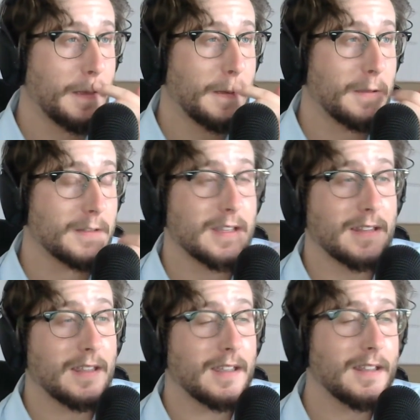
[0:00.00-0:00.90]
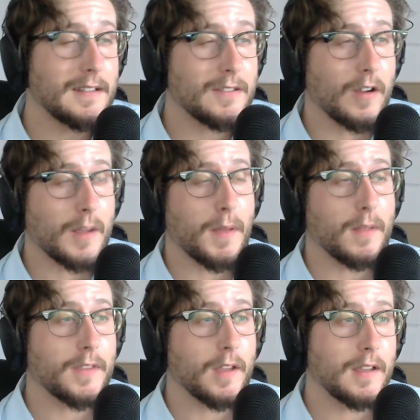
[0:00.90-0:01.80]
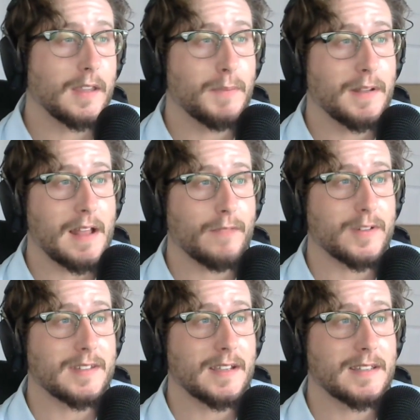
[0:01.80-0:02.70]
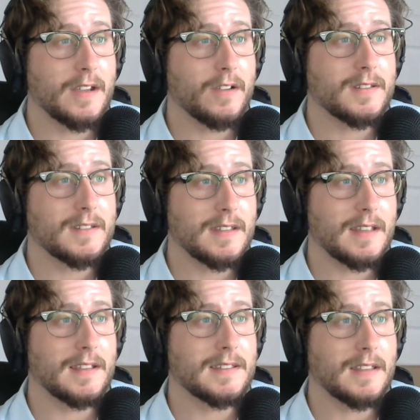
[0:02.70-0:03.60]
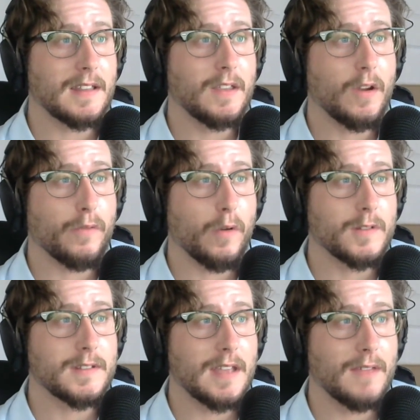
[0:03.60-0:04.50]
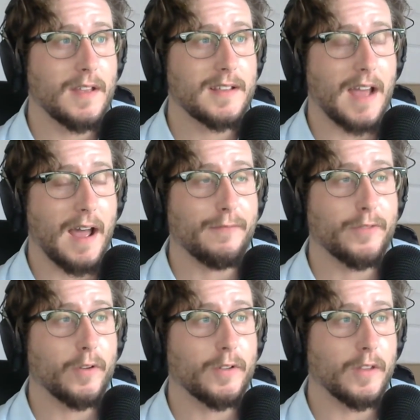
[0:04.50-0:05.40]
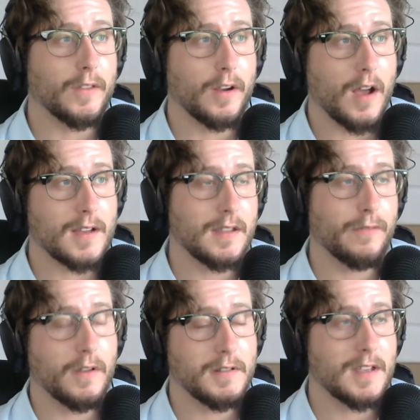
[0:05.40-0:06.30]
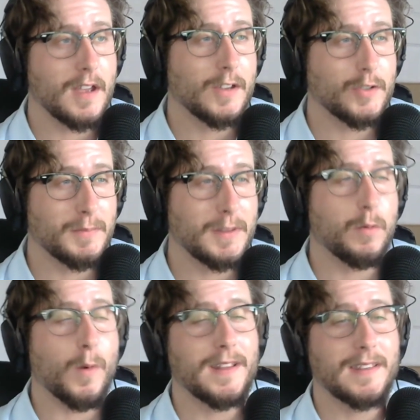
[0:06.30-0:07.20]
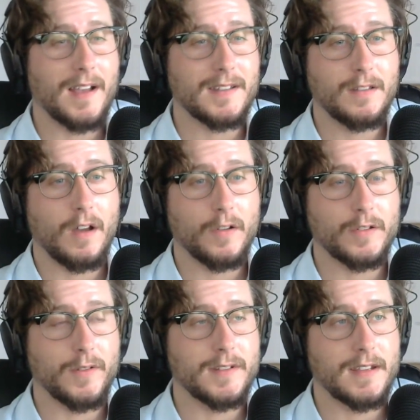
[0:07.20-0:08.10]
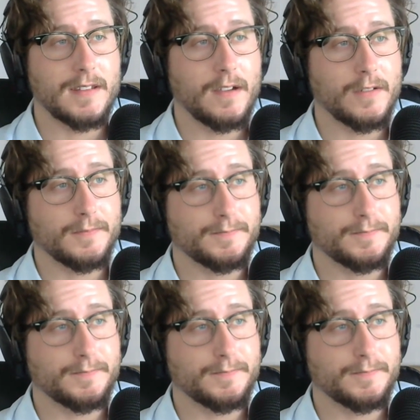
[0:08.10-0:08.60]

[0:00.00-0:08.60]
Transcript: because they talk about keeping that for 6 years. They said that the overall savings after the cost difference should be $20,000 over 6 years.